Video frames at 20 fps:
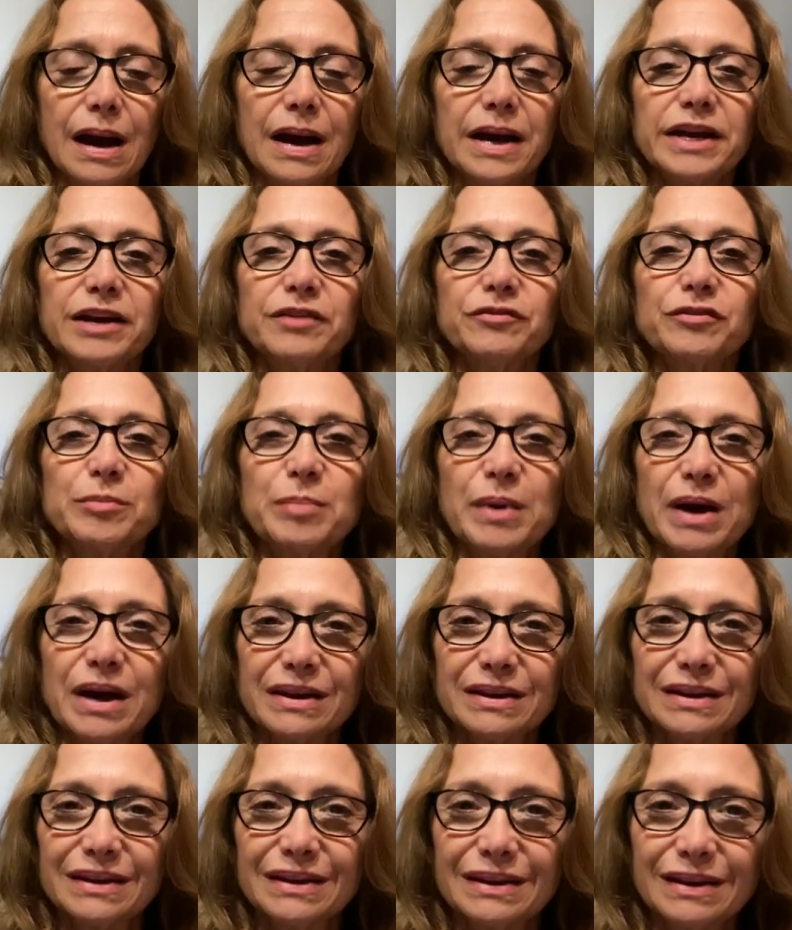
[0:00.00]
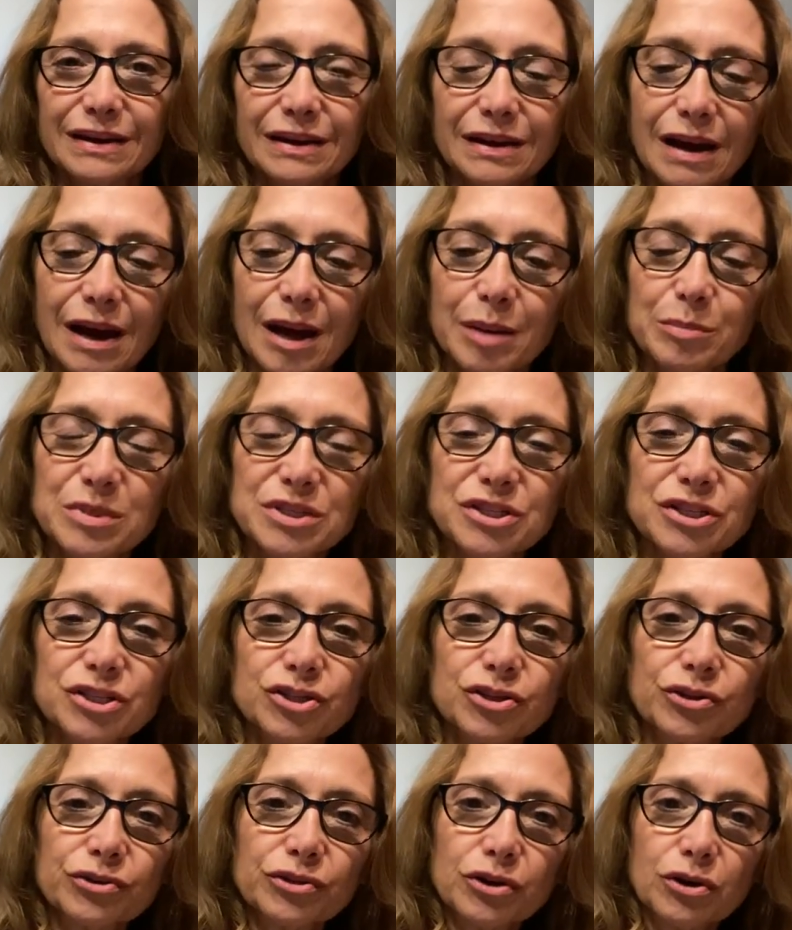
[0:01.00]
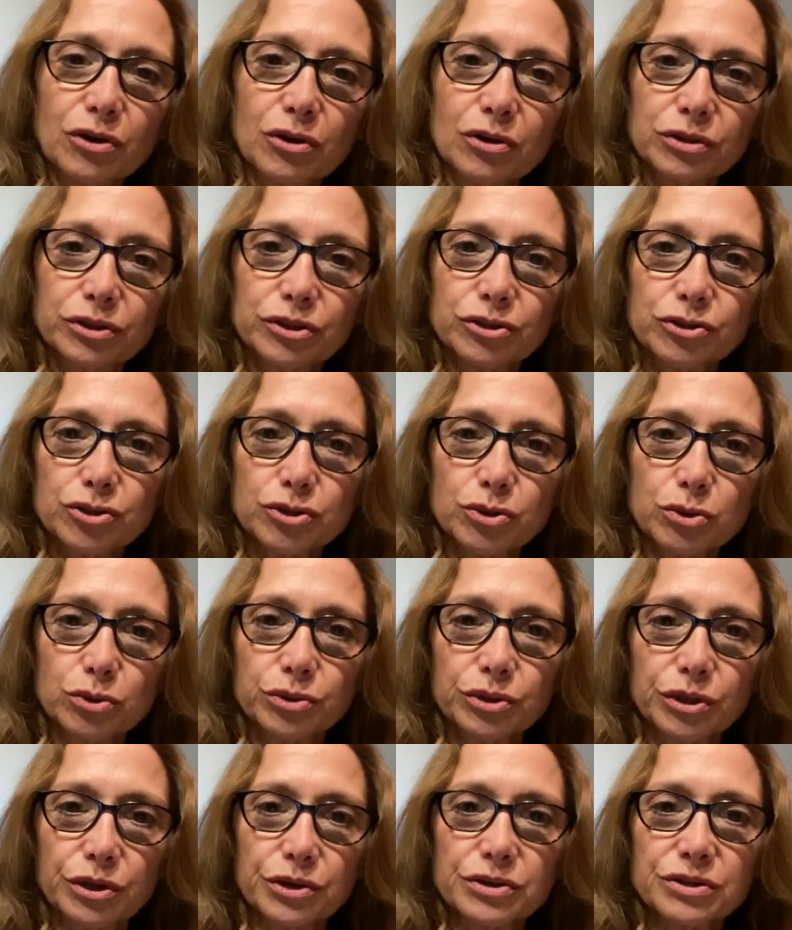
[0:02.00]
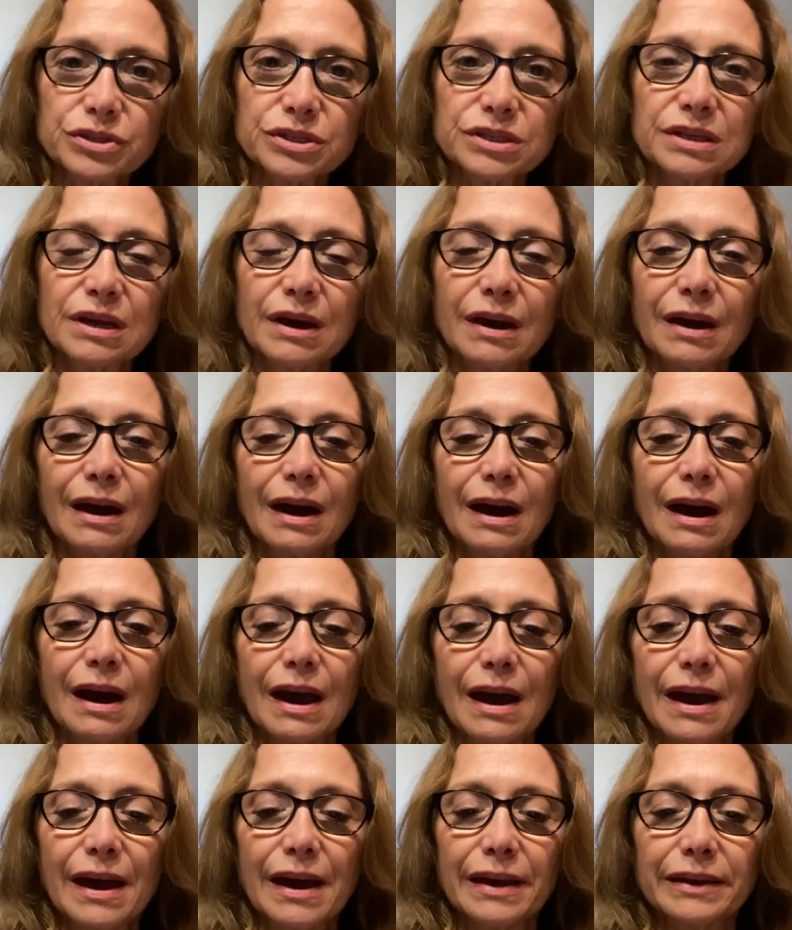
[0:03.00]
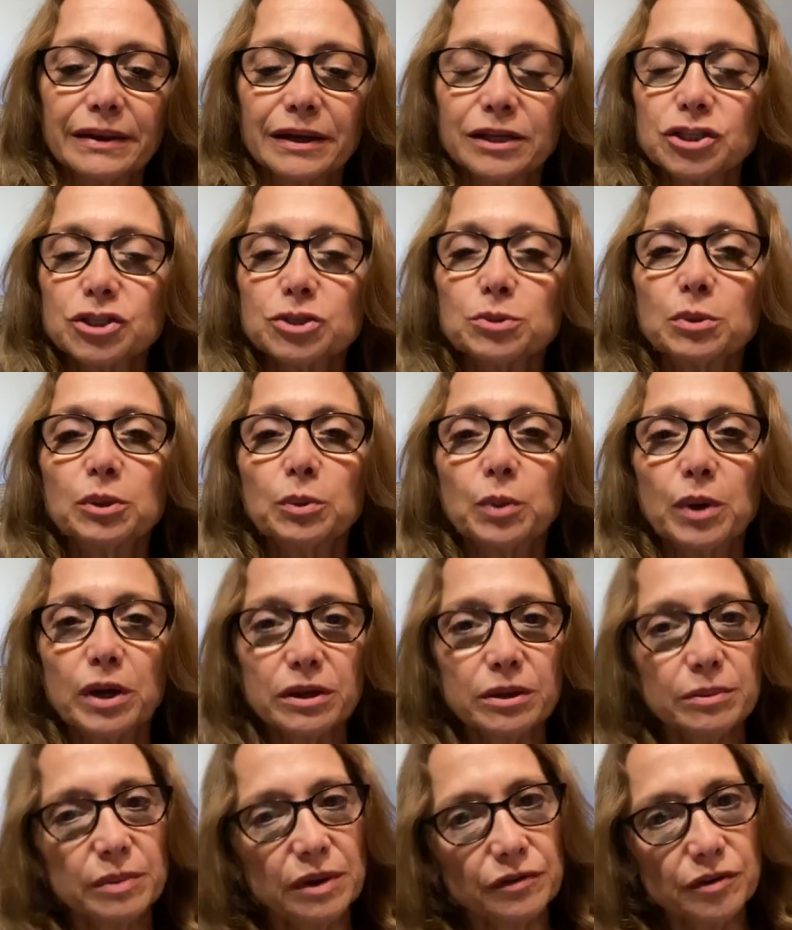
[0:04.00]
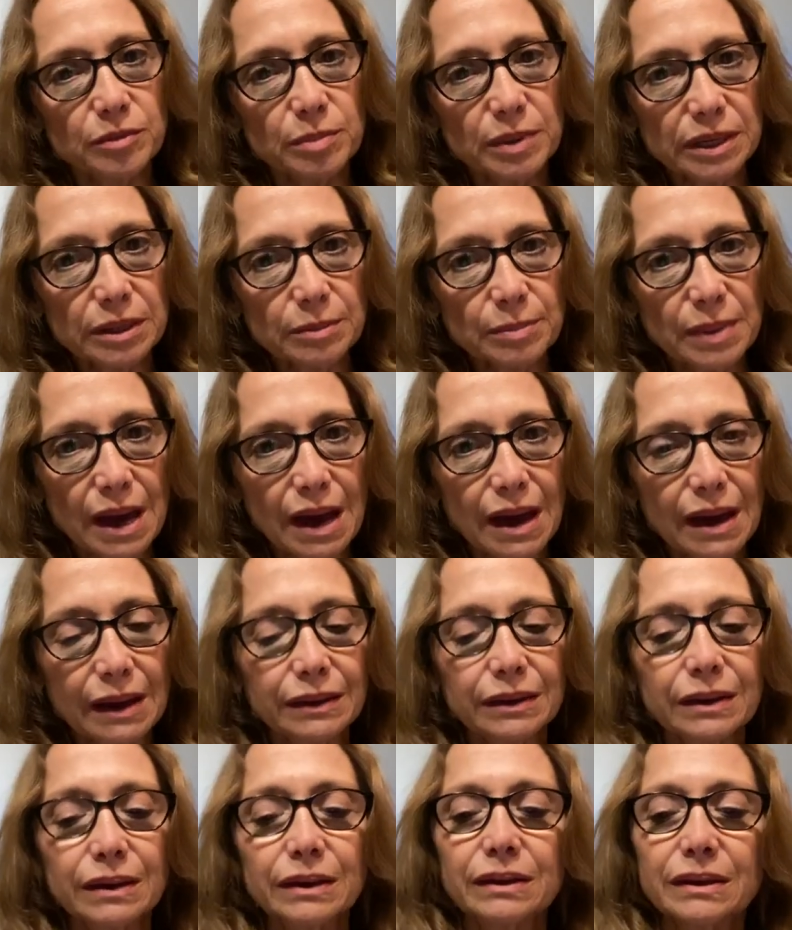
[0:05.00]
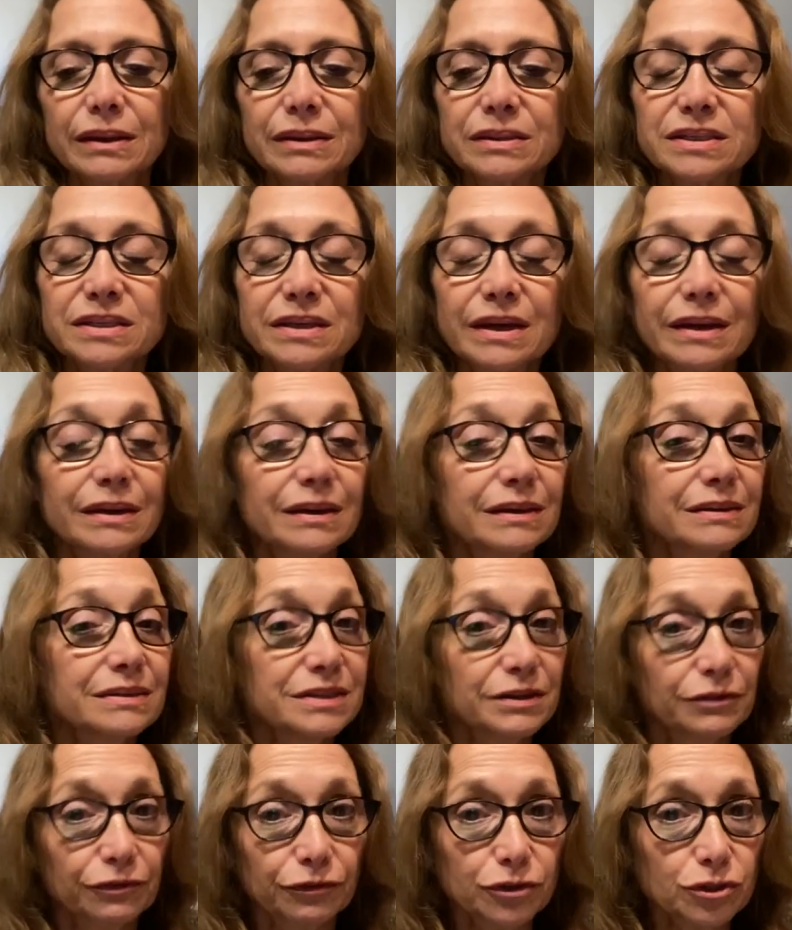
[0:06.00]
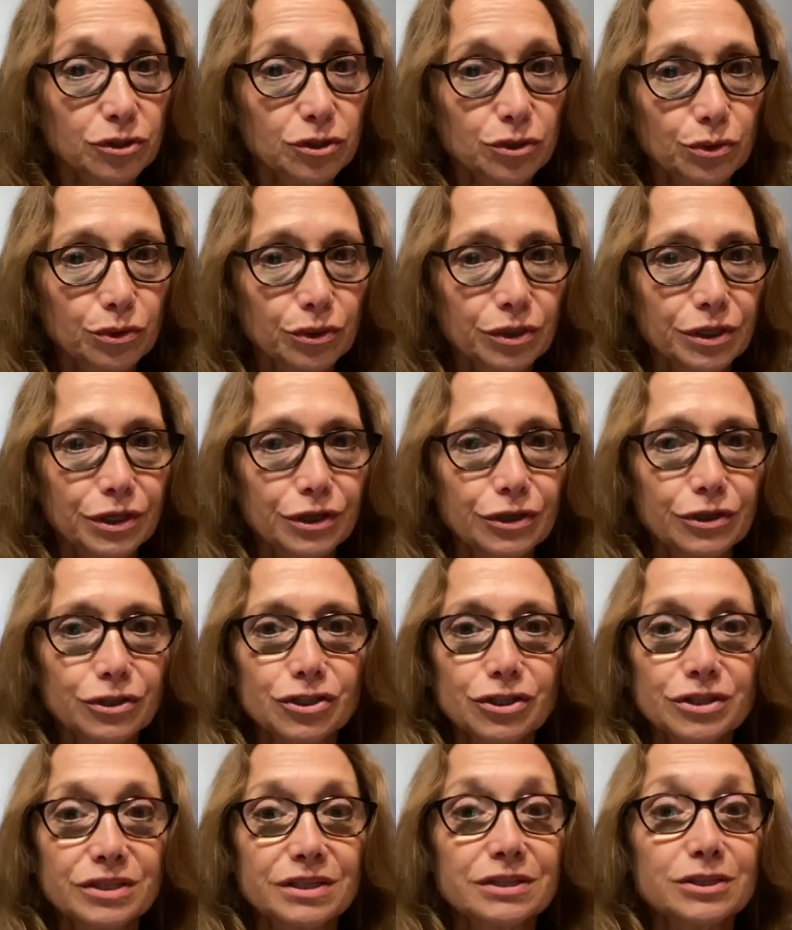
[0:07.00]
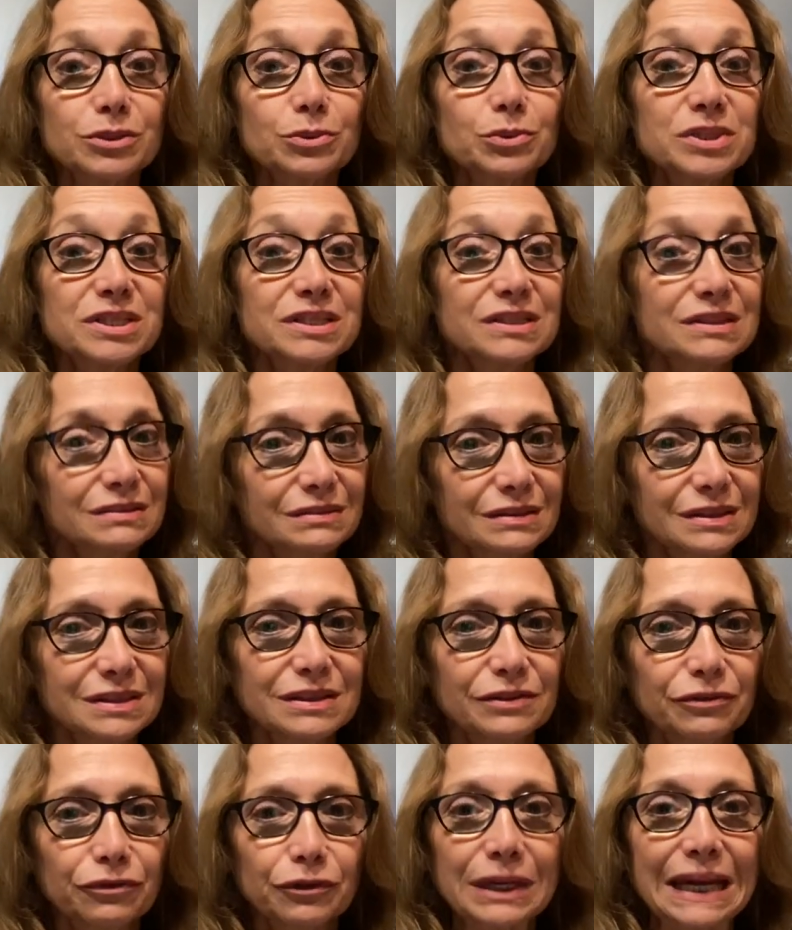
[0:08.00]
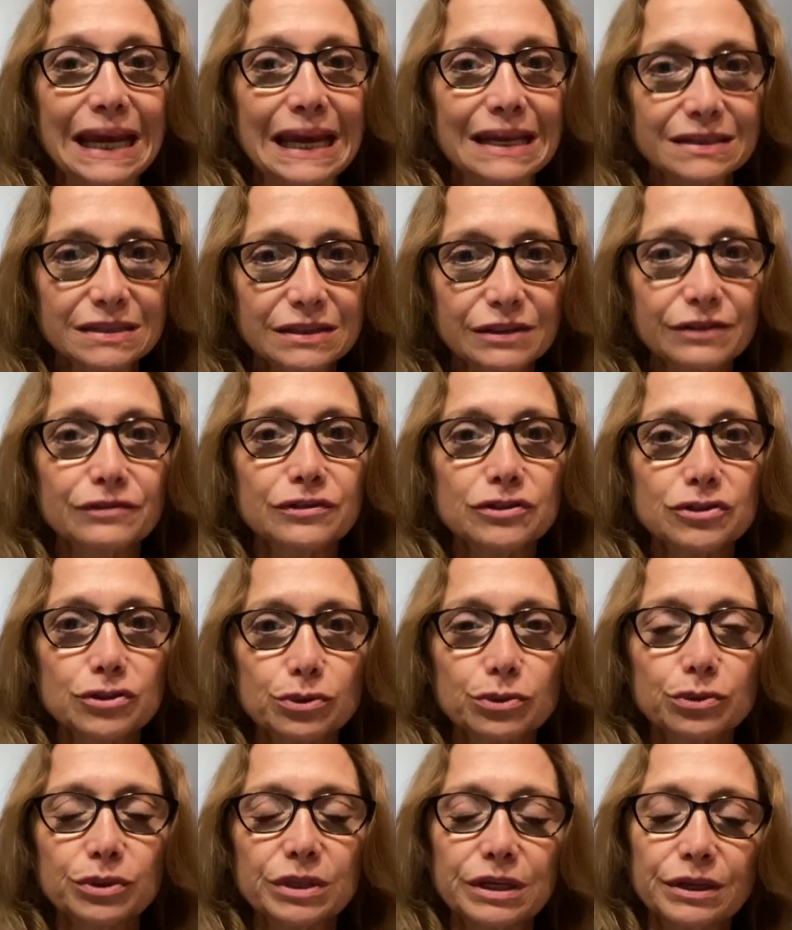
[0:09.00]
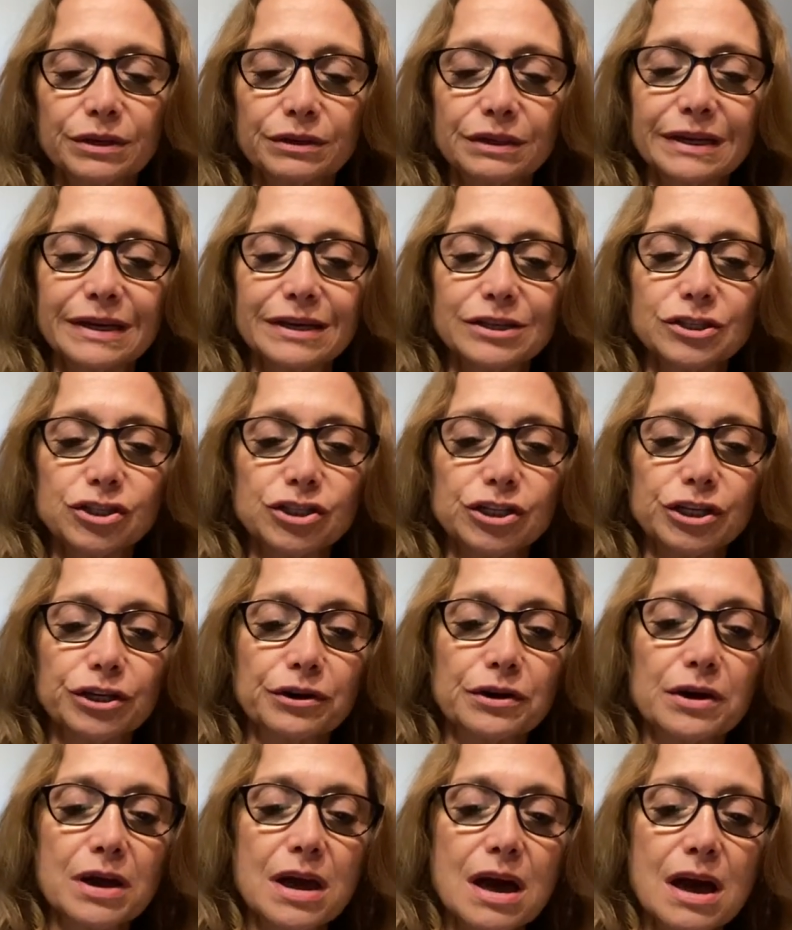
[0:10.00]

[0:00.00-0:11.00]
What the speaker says: Hi everybody, I'm Mrs. Sernicola, your school nurse, and I just want to welcome everybody back. It's a different school year, just as it was a different end of the school year last year.